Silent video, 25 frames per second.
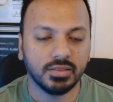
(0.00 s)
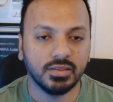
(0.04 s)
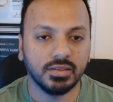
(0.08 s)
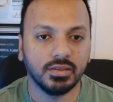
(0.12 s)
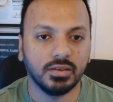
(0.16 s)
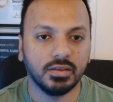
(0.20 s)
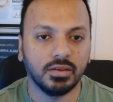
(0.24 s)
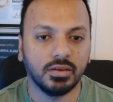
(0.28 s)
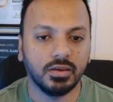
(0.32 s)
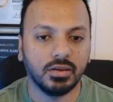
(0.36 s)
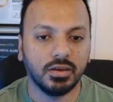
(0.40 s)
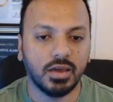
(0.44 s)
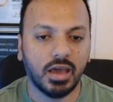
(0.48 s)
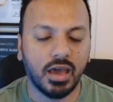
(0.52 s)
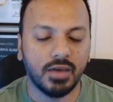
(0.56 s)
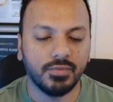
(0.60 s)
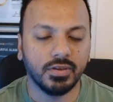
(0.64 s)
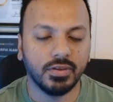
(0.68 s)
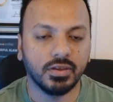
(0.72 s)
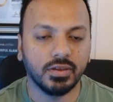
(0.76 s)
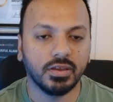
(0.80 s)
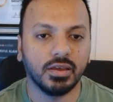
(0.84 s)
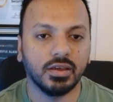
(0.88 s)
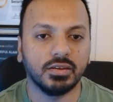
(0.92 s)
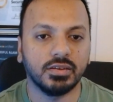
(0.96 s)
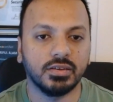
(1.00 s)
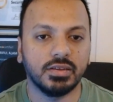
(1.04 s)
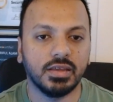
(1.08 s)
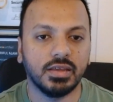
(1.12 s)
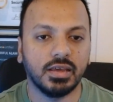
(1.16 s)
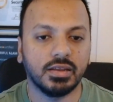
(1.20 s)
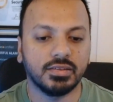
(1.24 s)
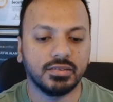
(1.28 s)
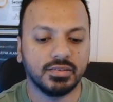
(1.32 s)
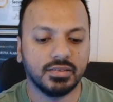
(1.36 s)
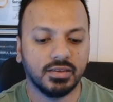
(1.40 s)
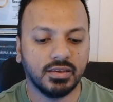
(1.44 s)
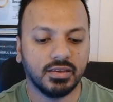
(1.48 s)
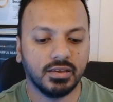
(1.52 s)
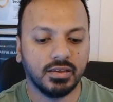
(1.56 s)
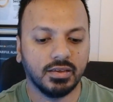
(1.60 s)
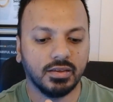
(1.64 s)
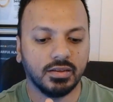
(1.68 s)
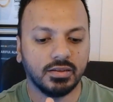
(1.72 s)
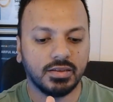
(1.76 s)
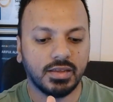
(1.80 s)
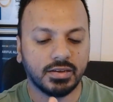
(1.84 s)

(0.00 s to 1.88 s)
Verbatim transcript: uh, having a that's uh,